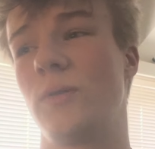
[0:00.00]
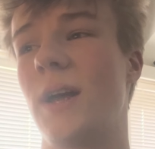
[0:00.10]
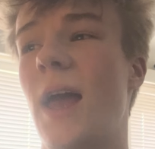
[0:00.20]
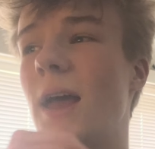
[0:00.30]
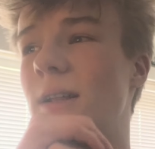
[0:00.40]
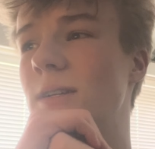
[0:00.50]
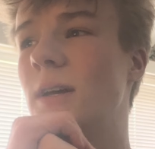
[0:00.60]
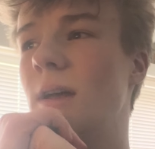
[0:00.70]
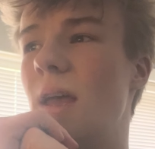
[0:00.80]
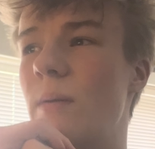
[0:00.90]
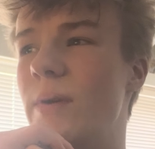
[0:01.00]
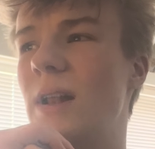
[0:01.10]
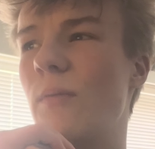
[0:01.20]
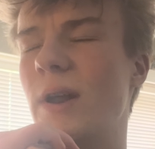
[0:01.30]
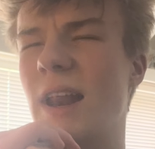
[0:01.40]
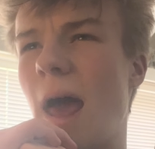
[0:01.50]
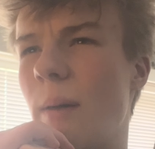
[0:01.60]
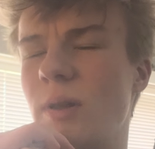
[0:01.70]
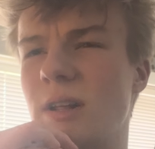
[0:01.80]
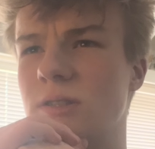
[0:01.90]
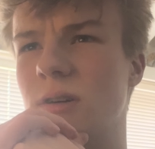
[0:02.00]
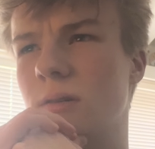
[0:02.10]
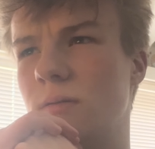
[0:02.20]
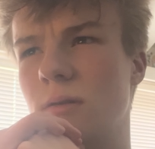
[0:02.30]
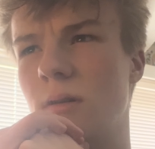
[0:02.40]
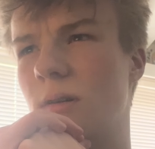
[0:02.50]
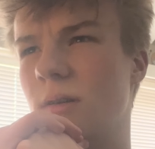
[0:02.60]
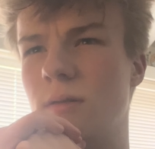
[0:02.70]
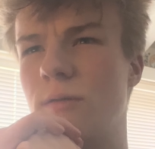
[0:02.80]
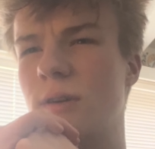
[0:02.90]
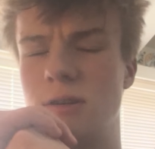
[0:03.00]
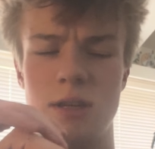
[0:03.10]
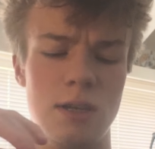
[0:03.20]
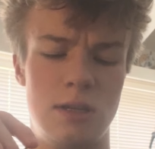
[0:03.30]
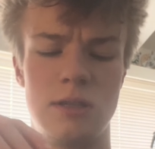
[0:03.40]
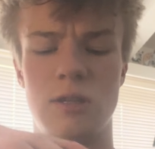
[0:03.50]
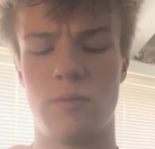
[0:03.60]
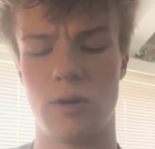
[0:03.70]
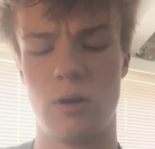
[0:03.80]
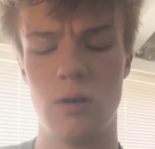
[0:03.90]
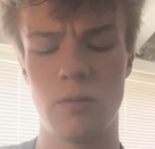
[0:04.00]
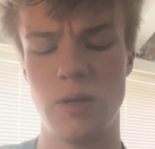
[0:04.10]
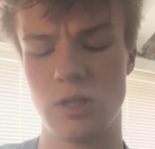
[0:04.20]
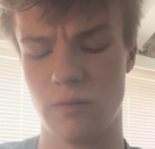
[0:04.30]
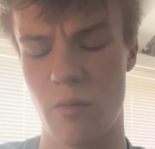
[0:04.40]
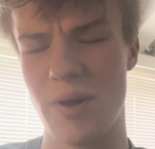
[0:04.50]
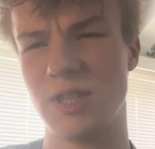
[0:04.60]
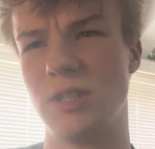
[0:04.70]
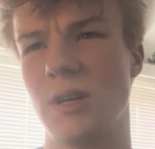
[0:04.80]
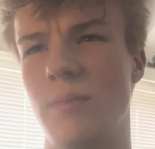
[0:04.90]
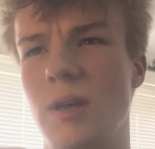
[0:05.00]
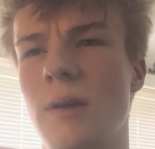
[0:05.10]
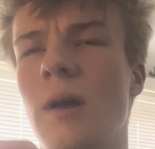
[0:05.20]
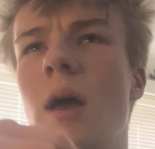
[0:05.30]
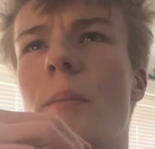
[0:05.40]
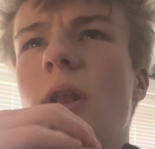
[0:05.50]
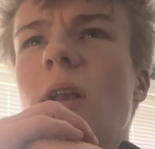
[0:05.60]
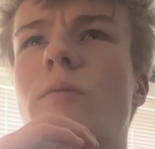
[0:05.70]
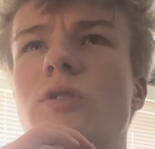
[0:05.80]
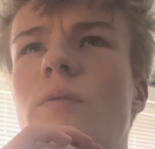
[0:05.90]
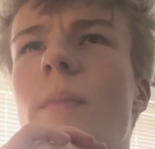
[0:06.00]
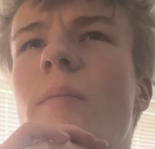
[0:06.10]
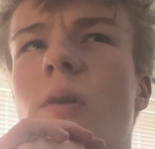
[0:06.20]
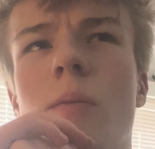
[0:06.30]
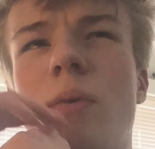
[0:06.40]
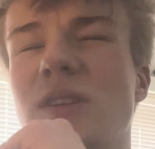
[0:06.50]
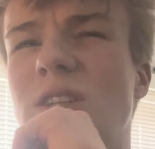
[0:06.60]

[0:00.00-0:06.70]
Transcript: And immediately when that happened, I thought, the fuck is this? Is someone calling me, someone messaging me? But then I was remembering, because